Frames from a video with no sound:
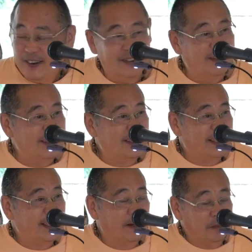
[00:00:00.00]
They're just a
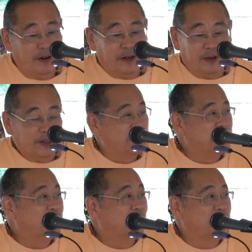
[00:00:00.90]
subtle body with a
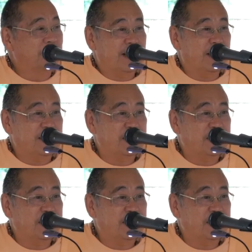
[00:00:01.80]
jiva, and they're kind of